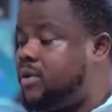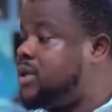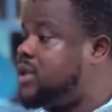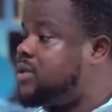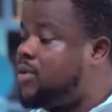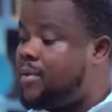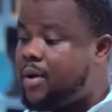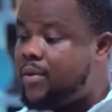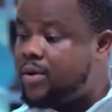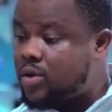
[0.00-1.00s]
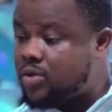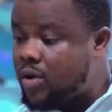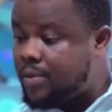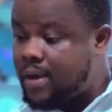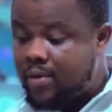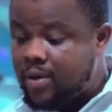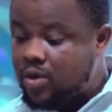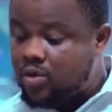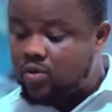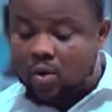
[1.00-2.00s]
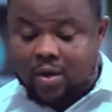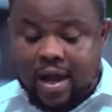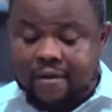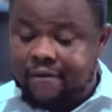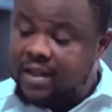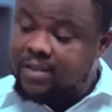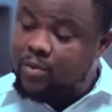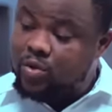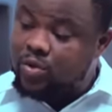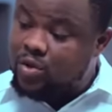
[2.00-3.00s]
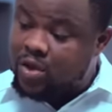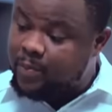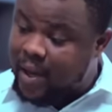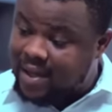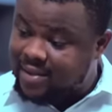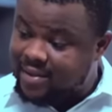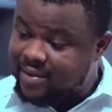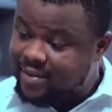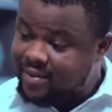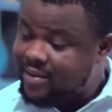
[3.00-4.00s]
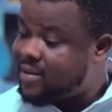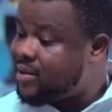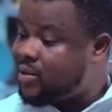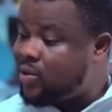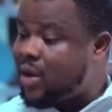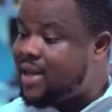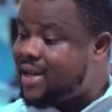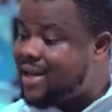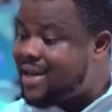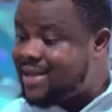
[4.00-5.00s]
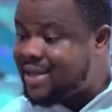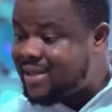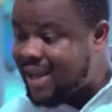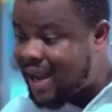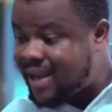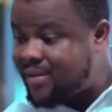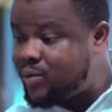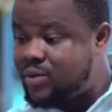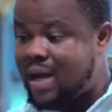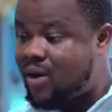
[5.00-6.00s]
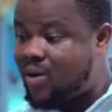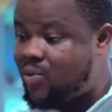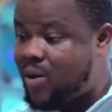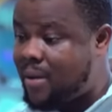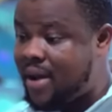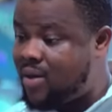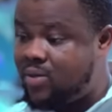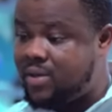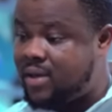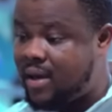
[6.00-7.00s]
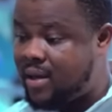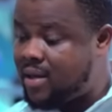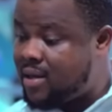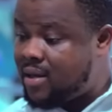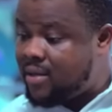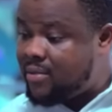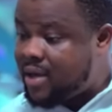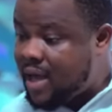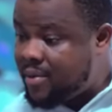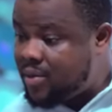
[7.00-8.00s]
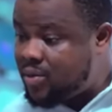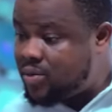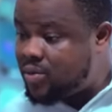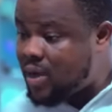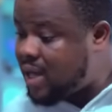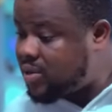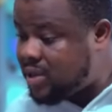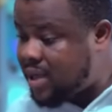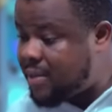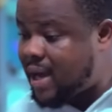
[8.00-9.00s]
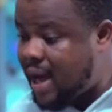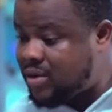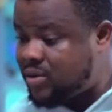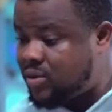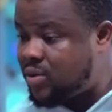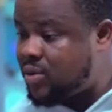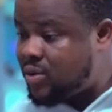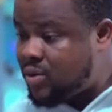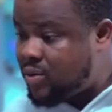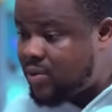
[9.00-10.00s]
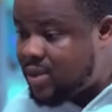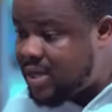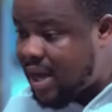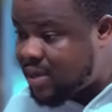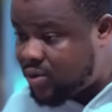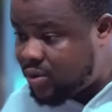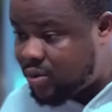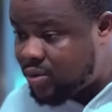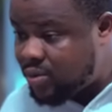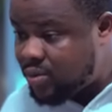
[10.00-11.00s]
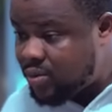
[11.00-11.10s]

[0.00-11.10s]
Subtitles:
But this small boy, we just come now, we just work. Now, in first month, to just pass. You don't increase in salary, push and come where my own day. Madam, you good? I just say, make I ask you, what did I do you?